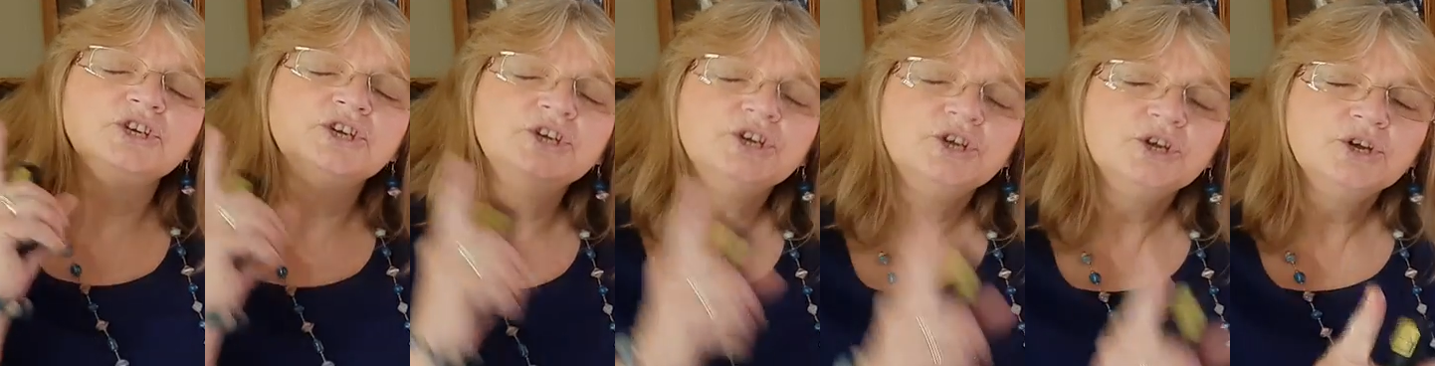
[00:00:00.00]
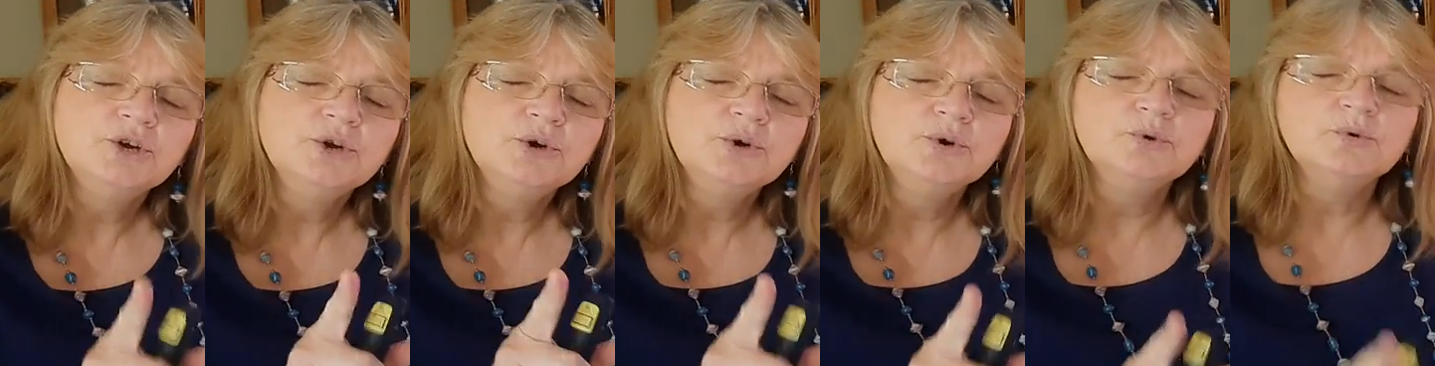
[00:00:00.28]

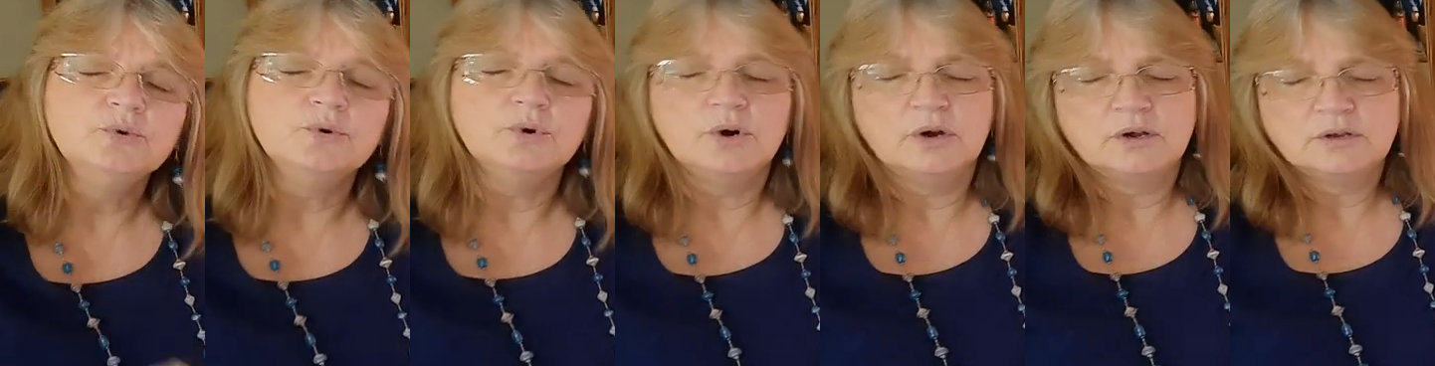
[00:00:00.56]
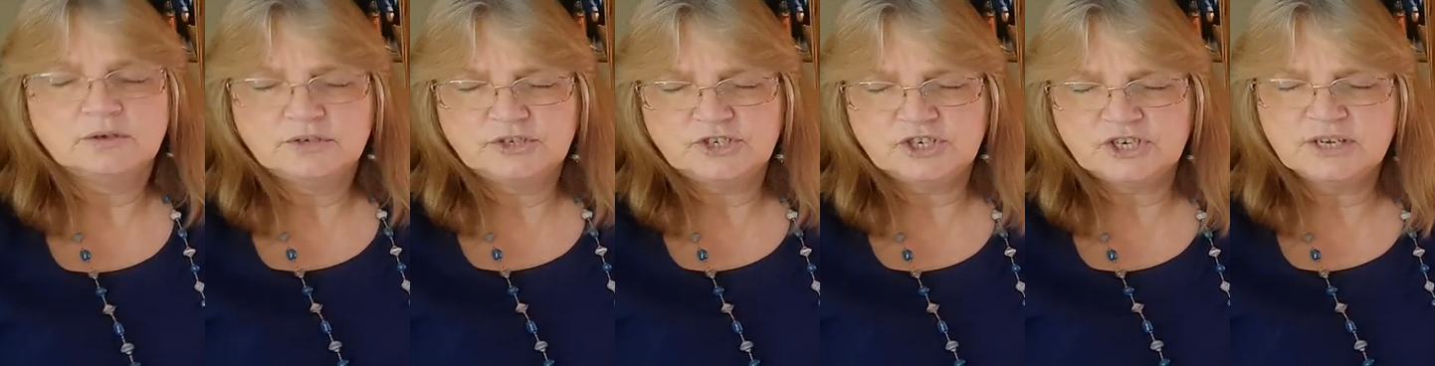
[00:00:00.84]
you,
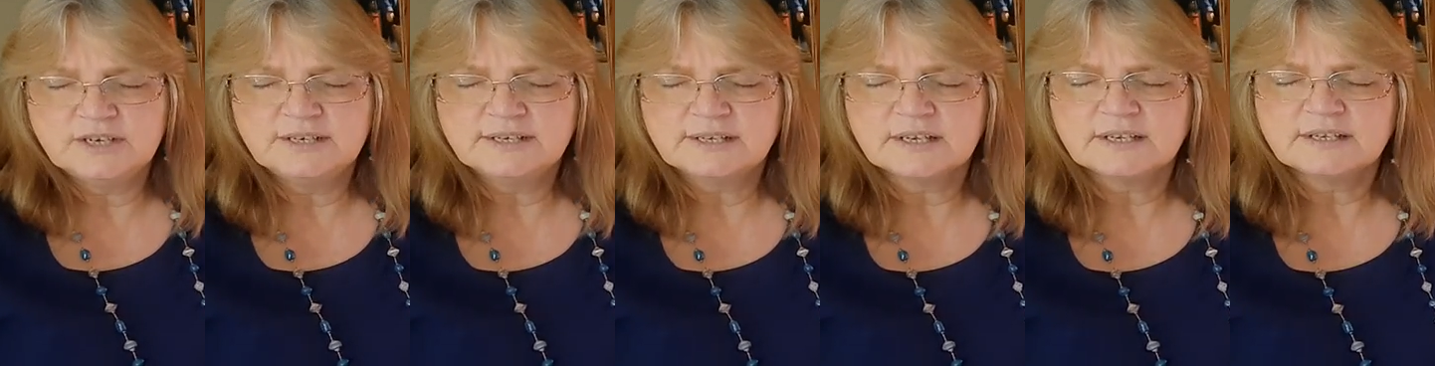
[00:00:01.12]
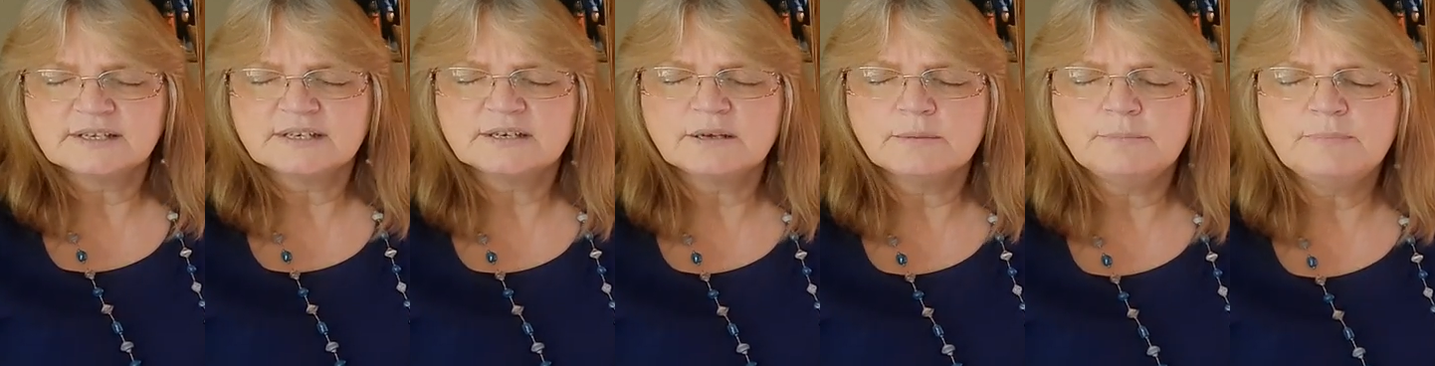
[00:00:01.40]

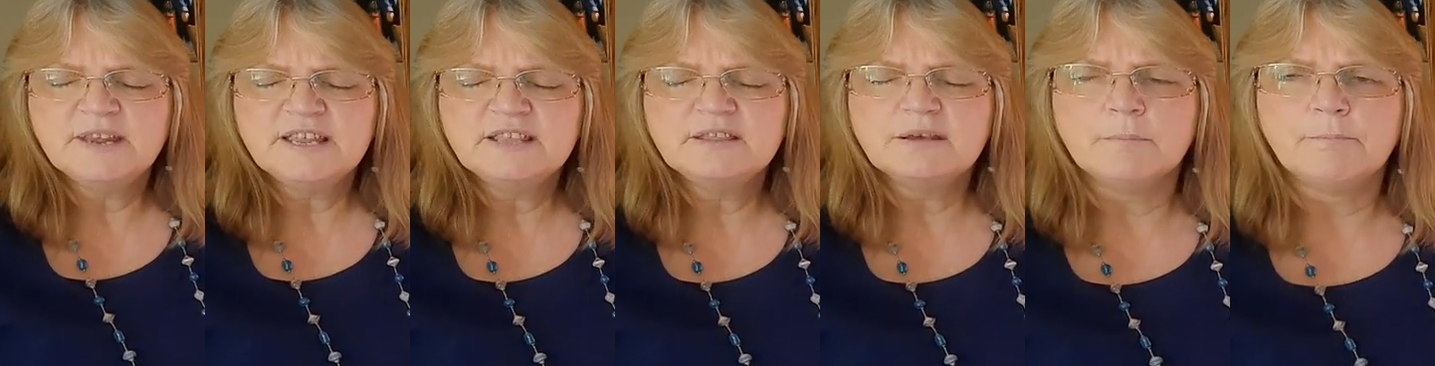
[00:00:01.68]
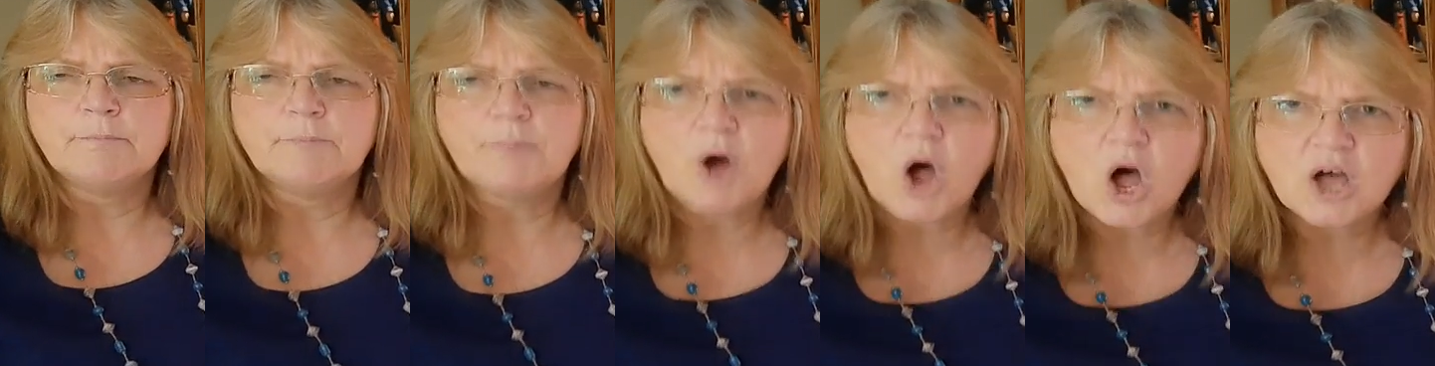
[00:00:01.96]
Jesus, to be the
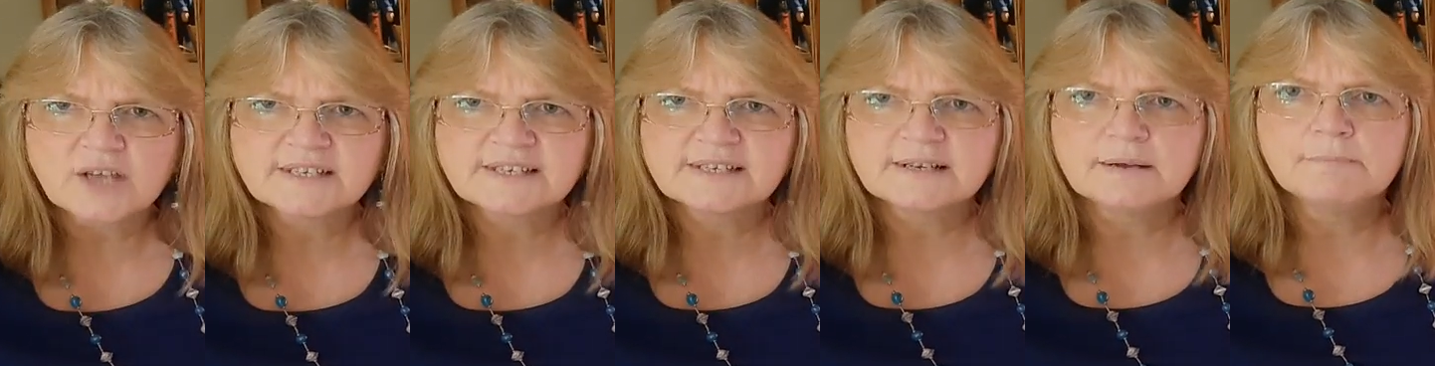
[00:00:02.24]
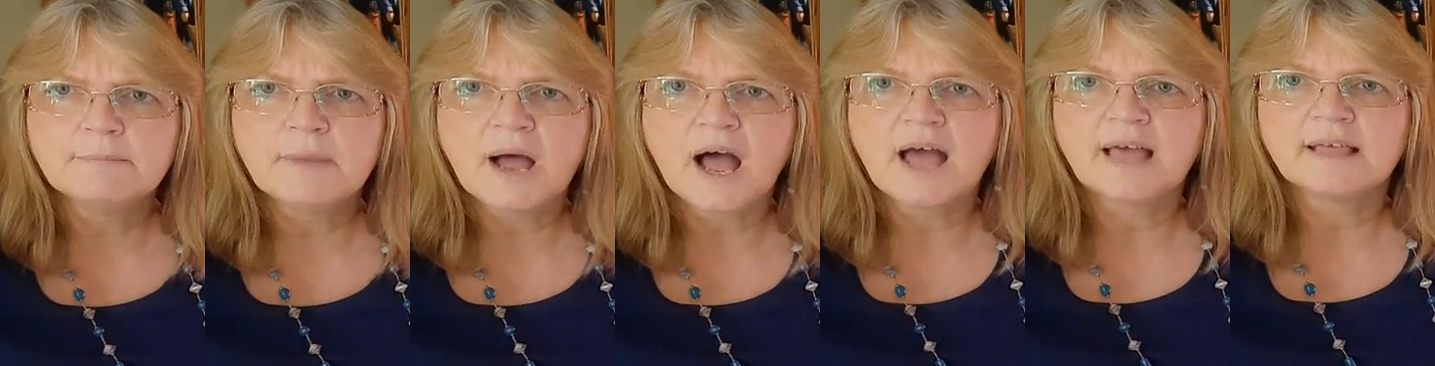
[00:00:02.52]
boss
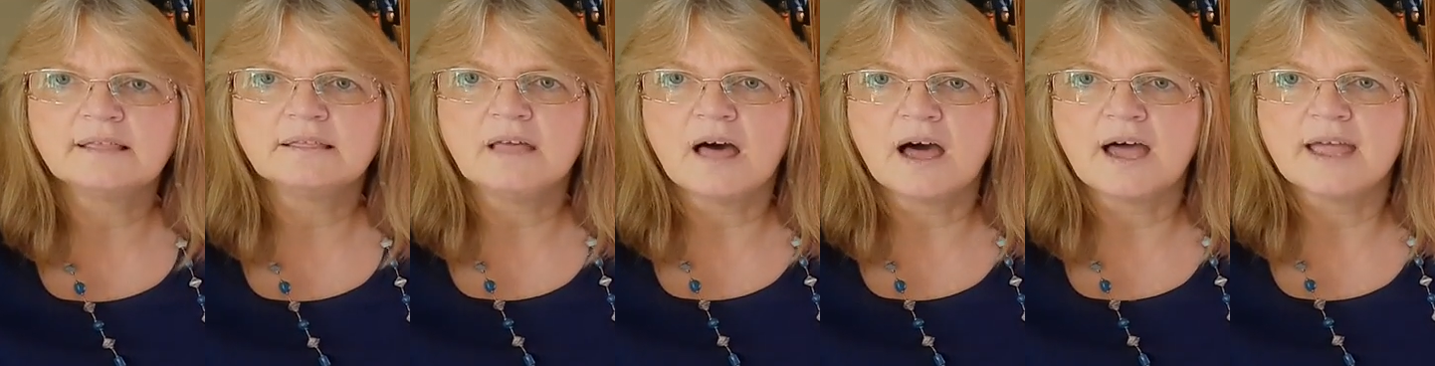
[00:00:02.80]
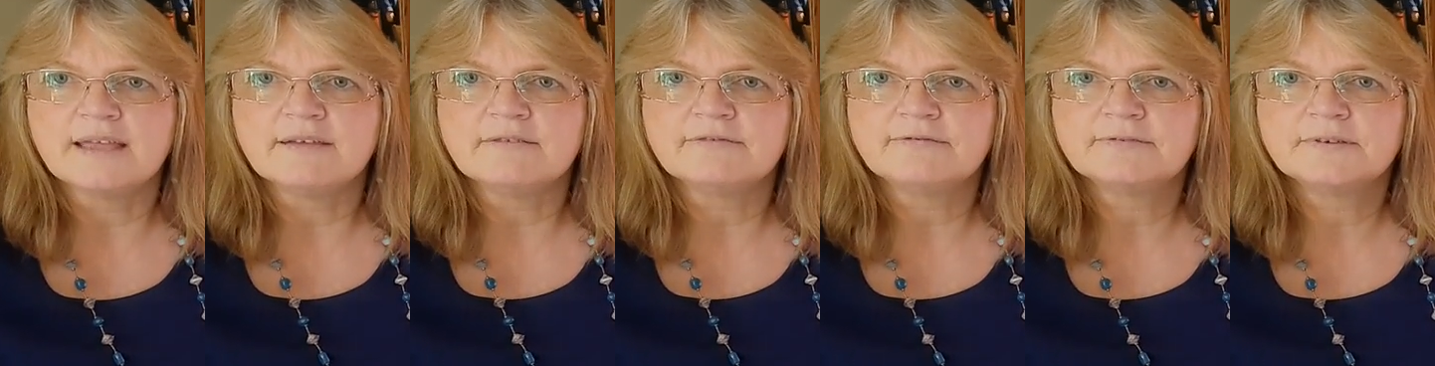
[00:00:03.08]
of my
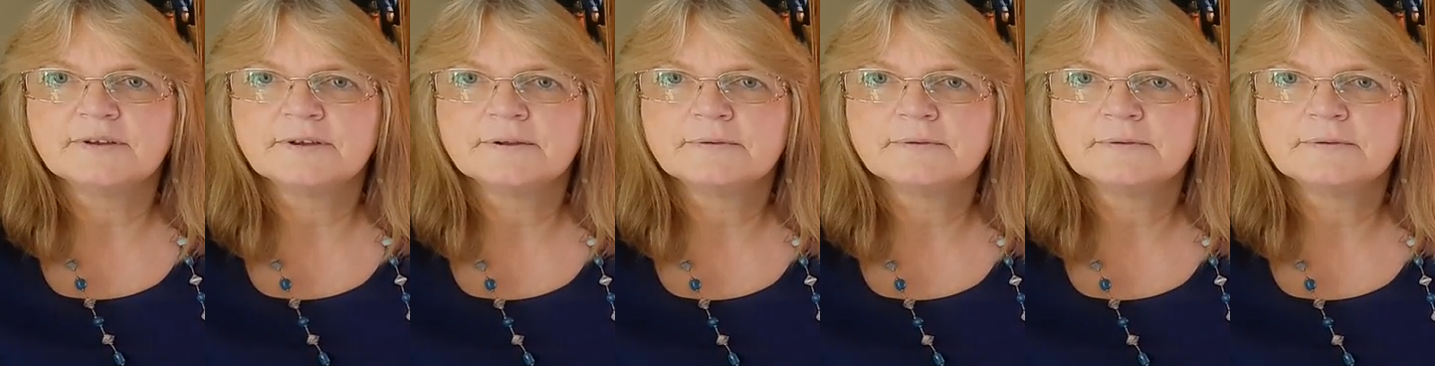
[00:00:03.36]
life."